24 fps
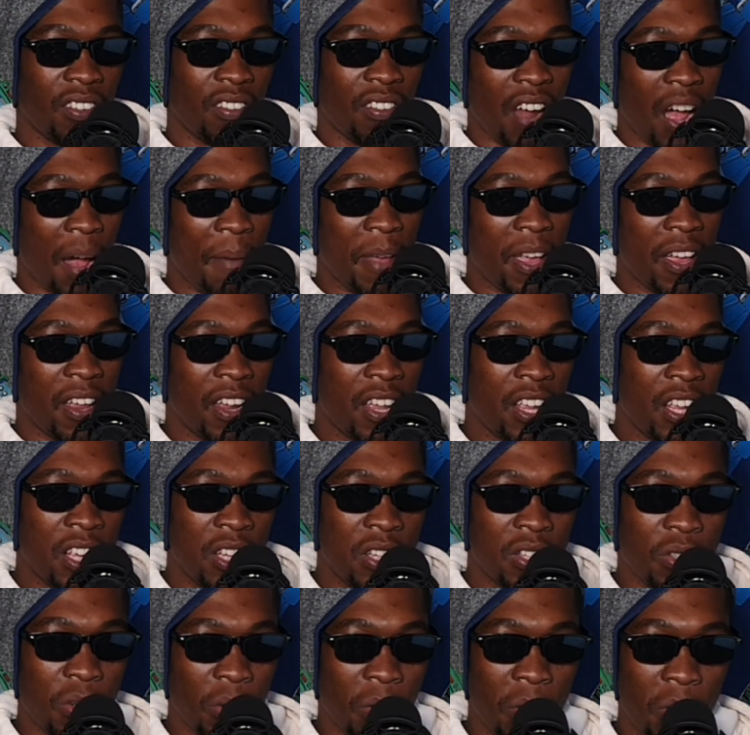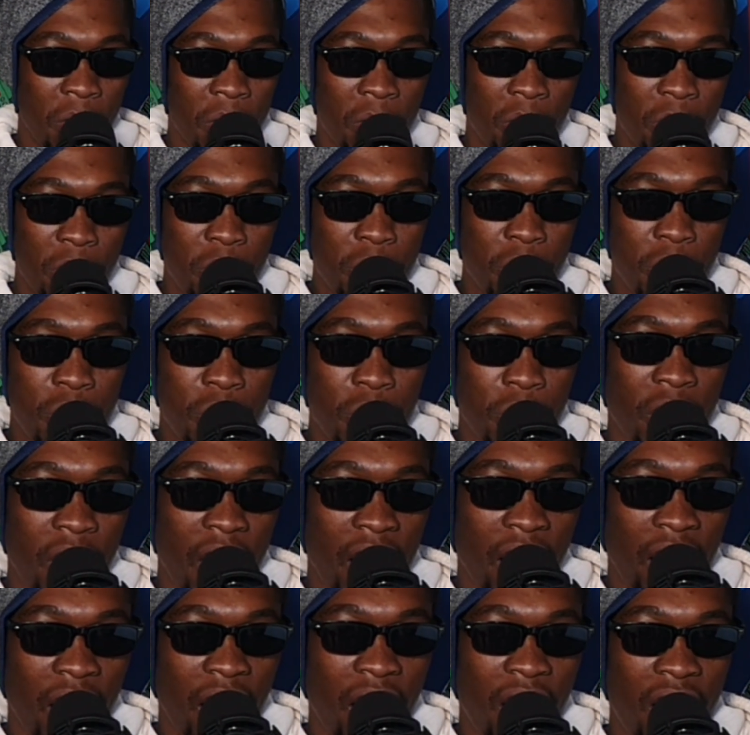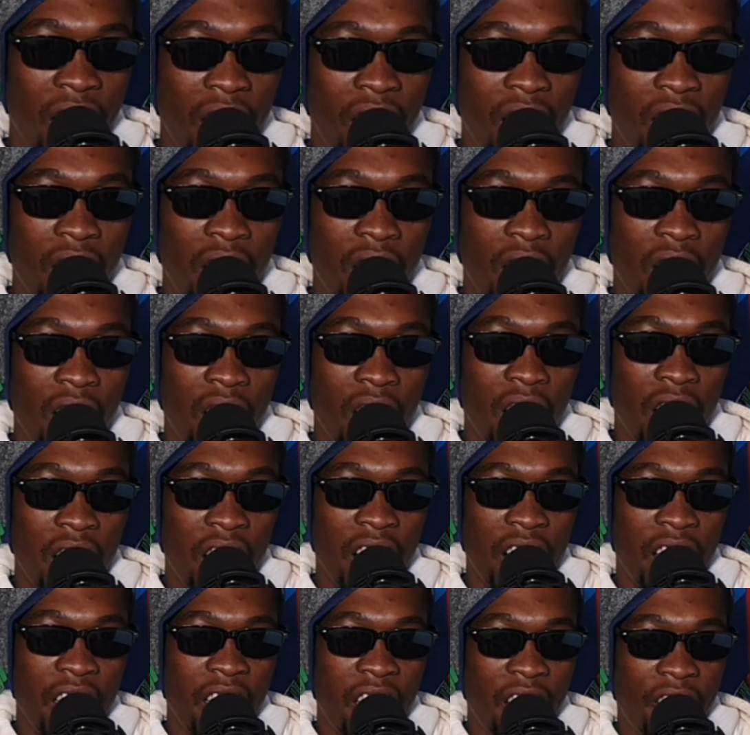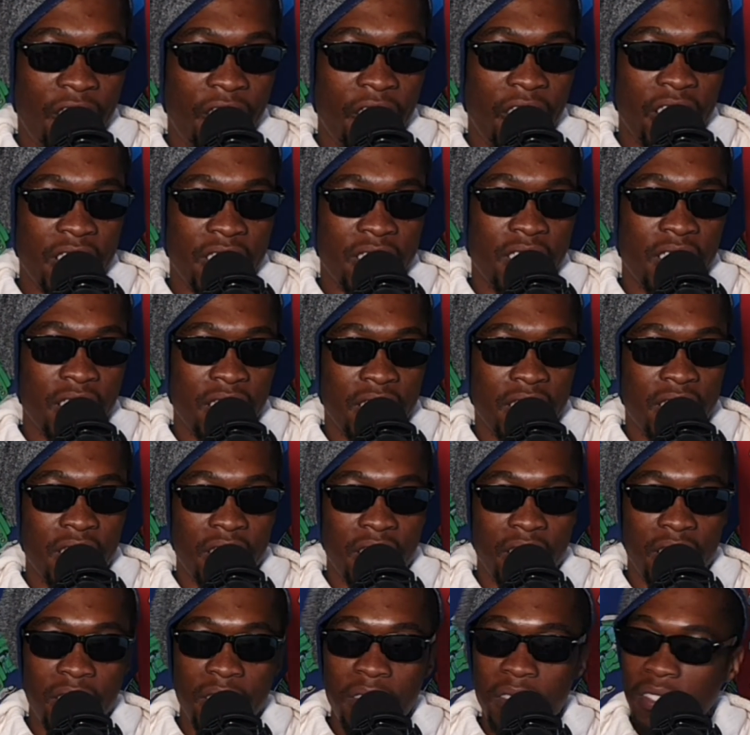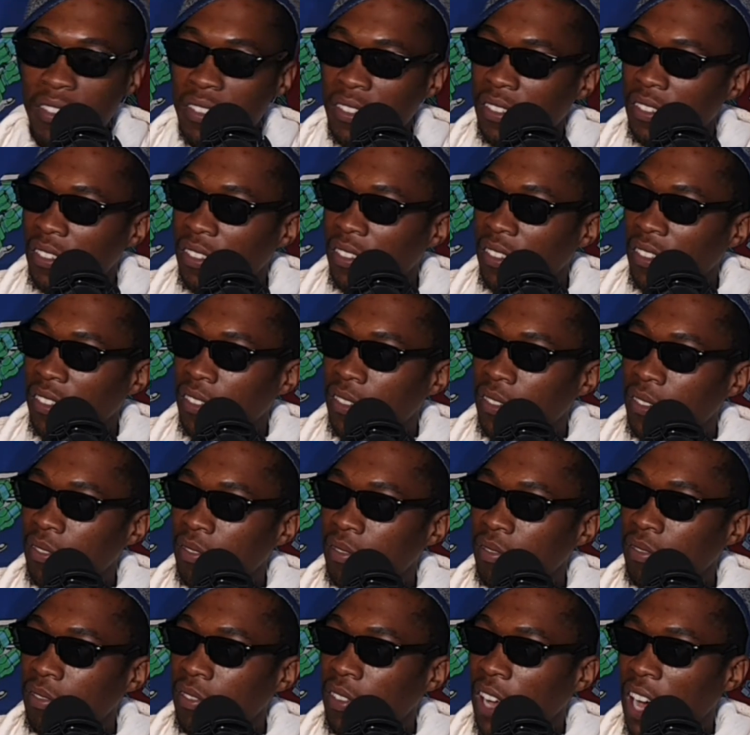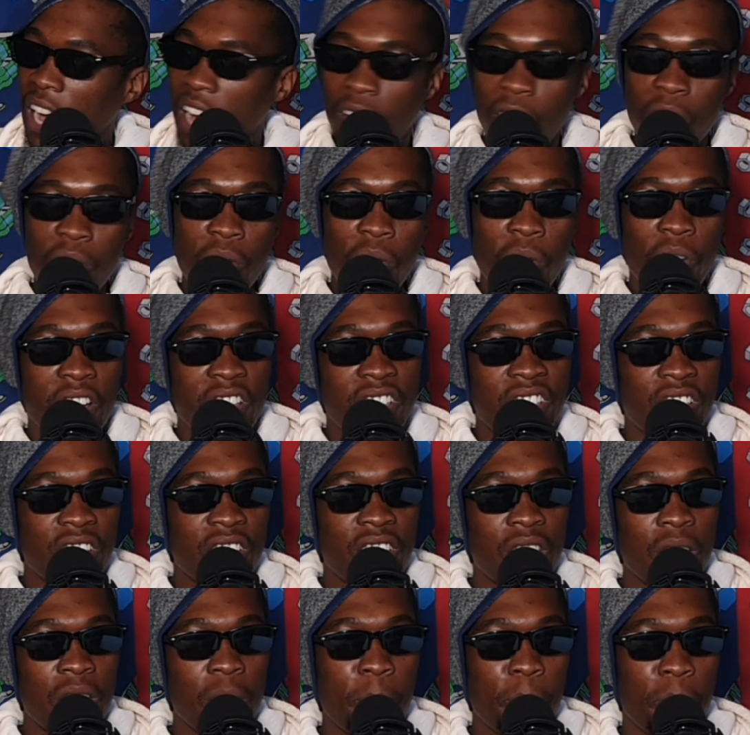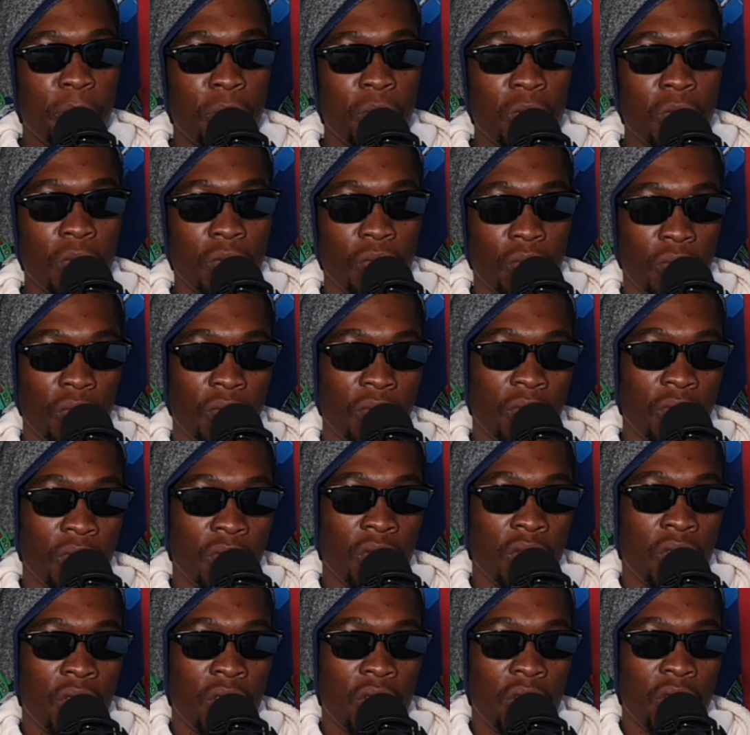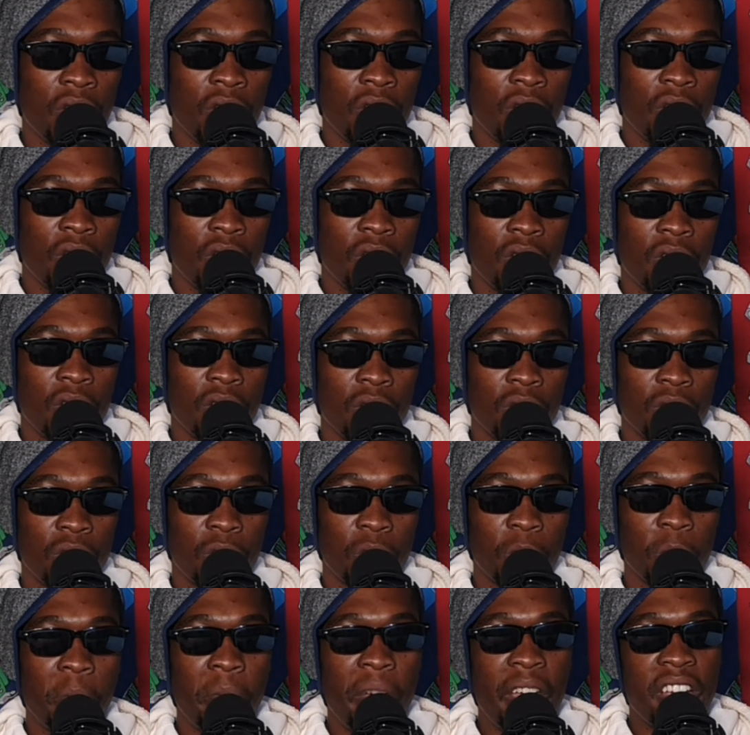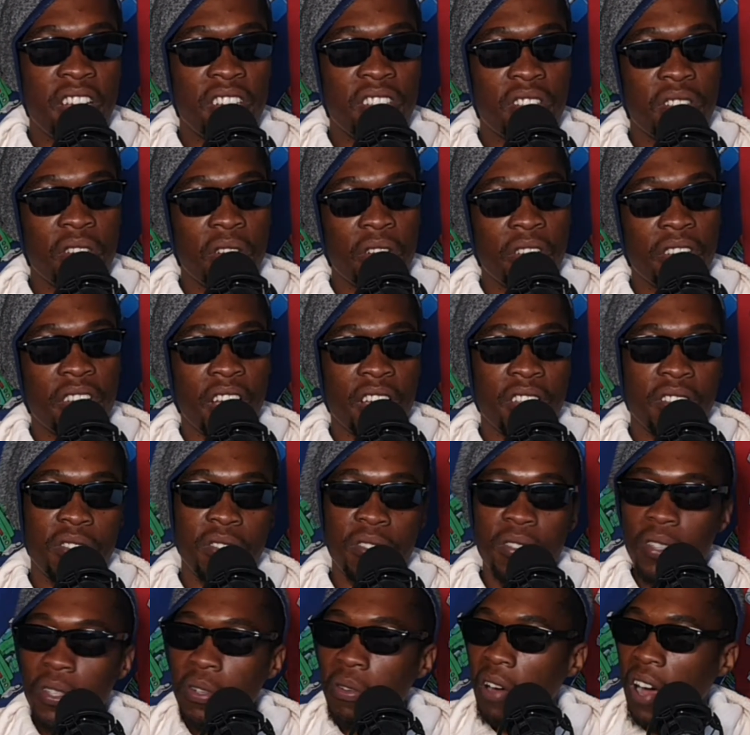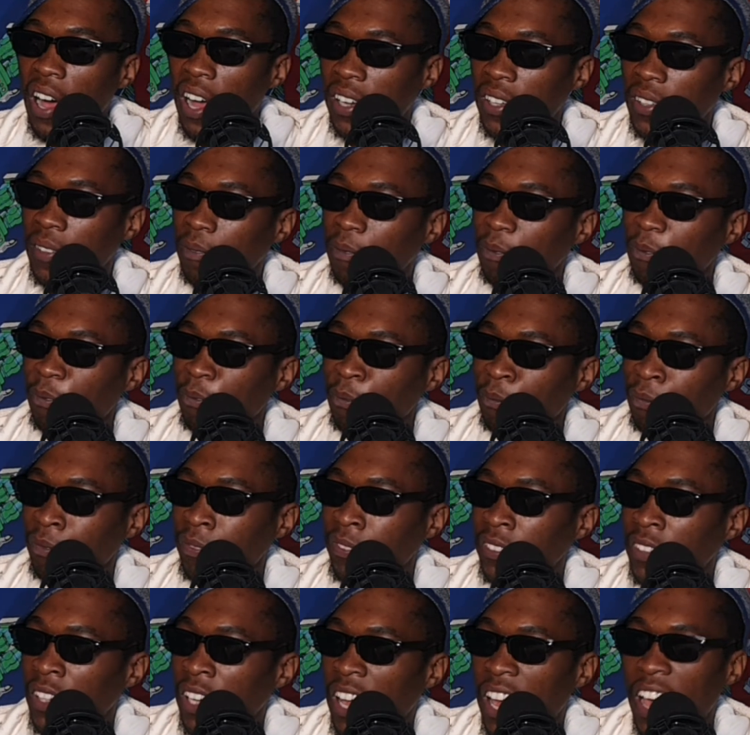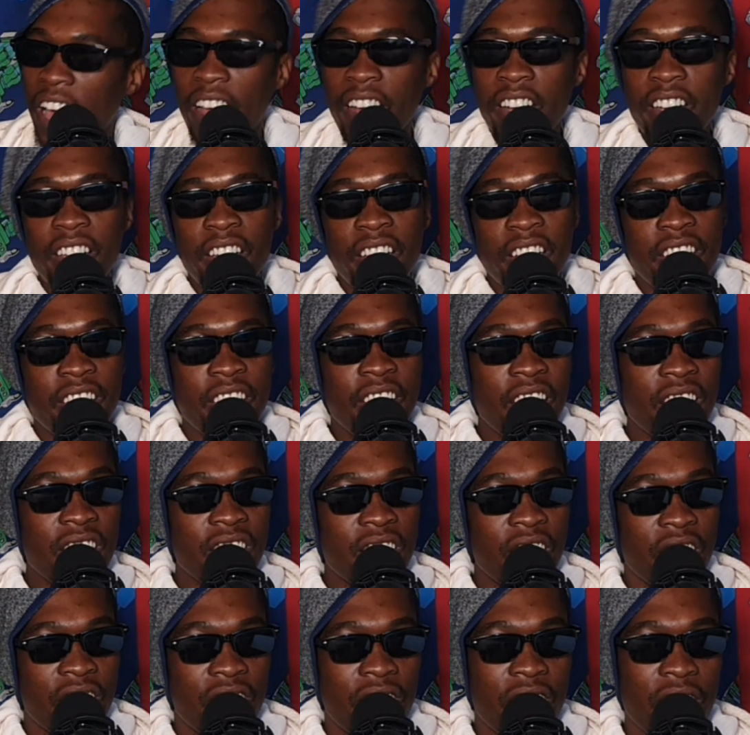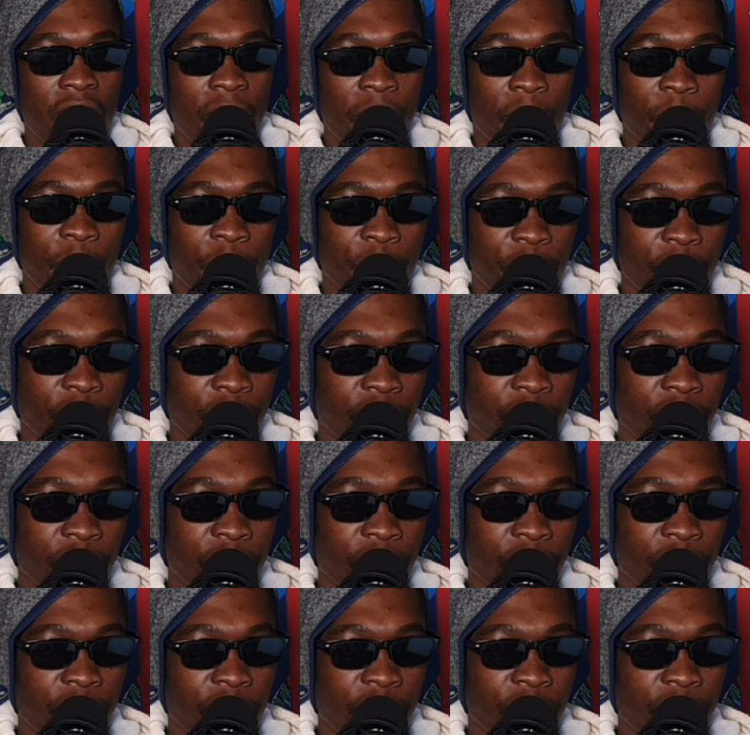You know what I mean? So you gotta have a certain, I don't know, a certain proof to make sure that, you know what? And here's the thing.